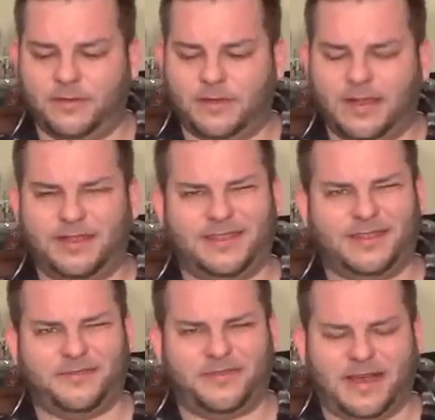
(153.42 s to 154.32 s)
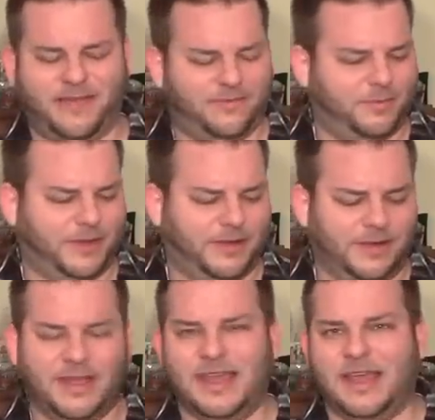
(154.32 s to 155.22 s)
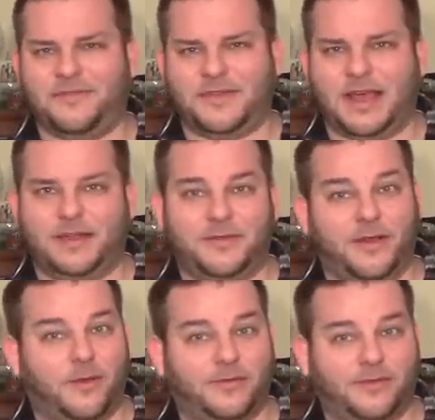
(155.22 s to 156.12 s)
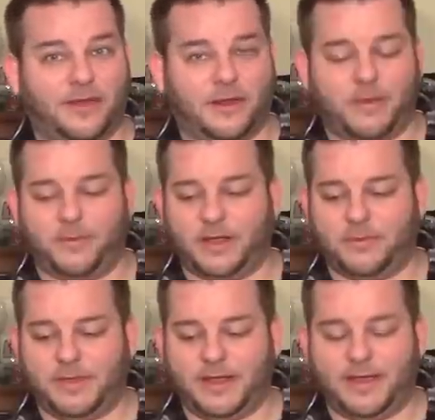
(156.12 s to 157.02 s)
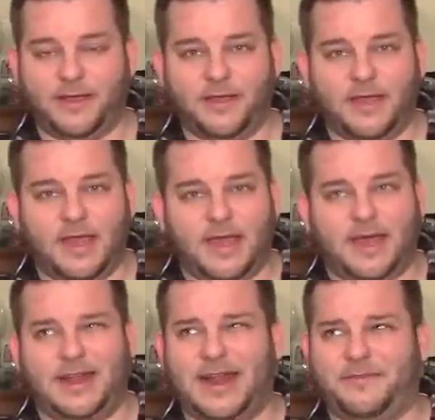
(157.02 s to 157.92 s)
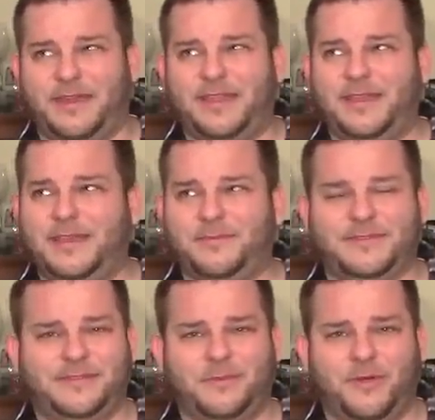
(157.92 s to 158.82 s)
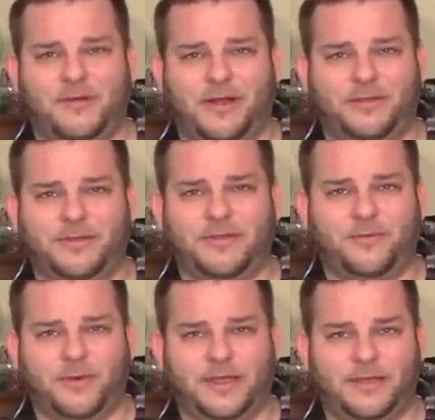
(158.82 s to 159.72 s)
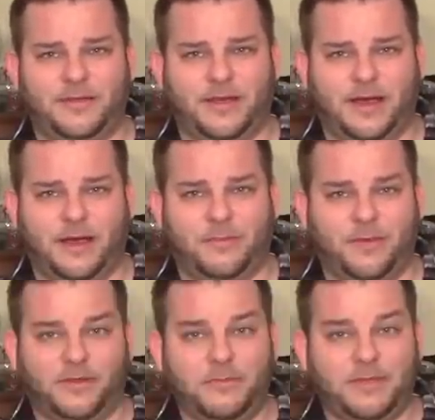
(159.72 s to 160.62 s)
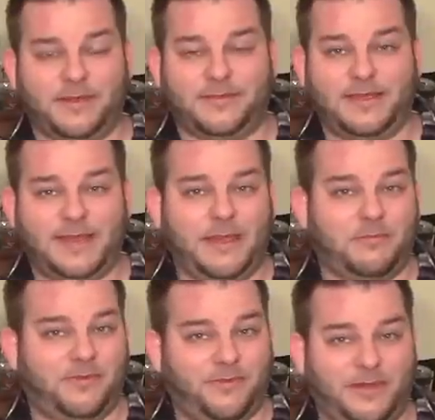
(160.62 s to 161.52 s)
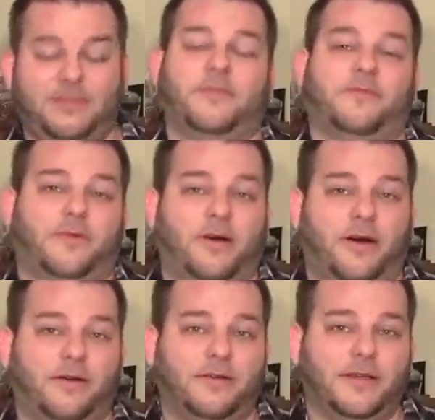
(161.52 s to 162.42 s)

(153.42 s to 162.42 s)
I think that's five, but if not, you can always look it up on Wikipedia. And out of I think it was somewhere around 30, 40 uh, Olympians, he came fifth overall.